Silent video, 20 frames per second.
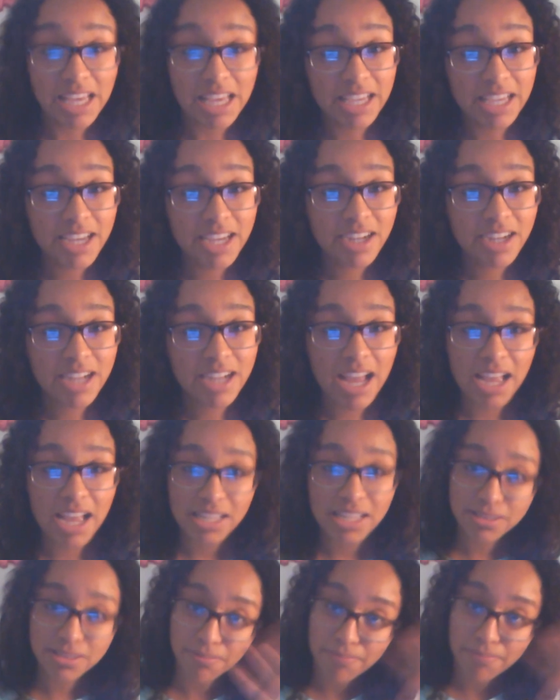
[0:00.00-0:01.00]
take care,
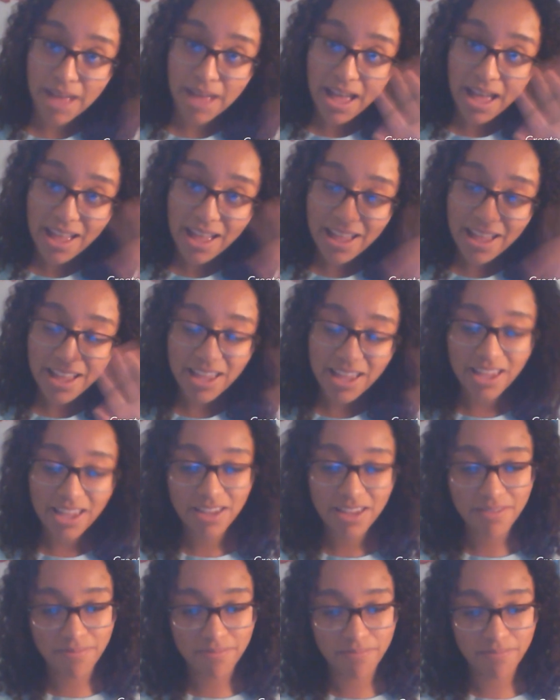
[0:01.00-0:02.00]
guys. Bye.